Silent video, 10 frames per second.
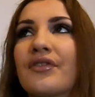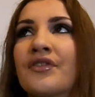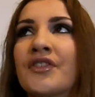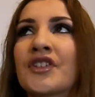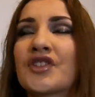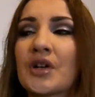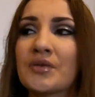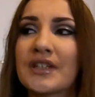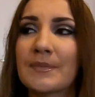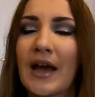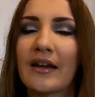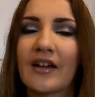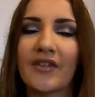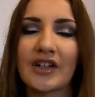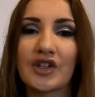The Solstice palette I
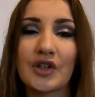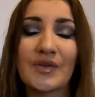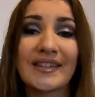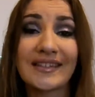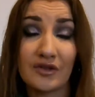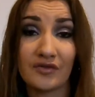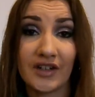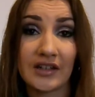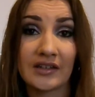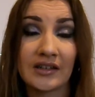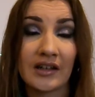find is too silver.